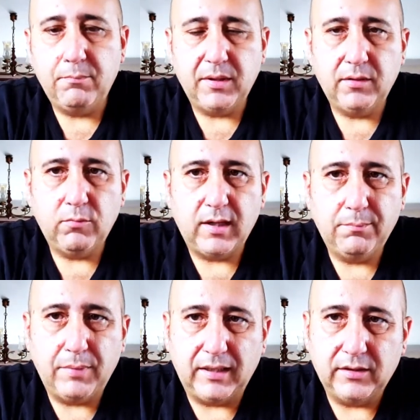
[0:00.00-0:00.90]
but the
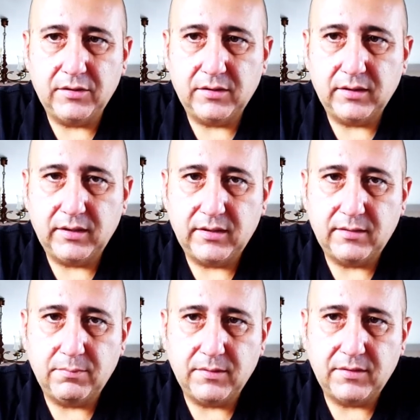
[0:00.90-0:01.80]
white balance
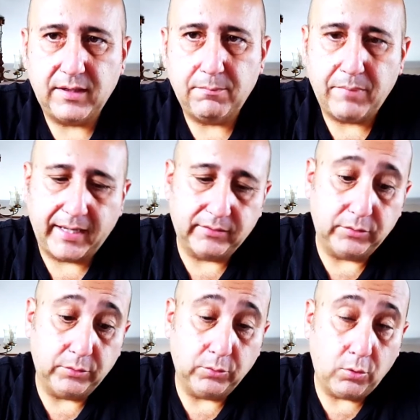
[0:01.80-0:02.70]
is set back
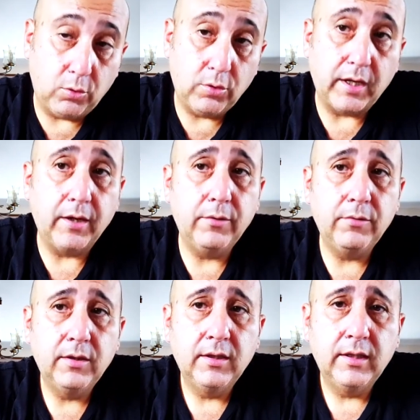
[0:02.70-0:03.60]
to auto
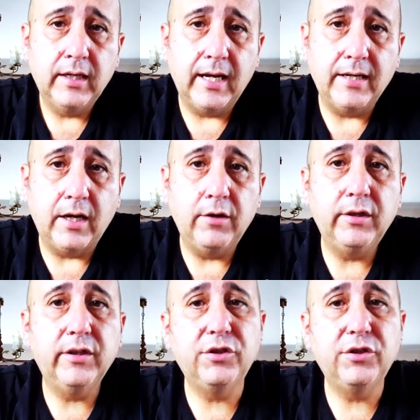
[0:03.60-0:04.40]
and only the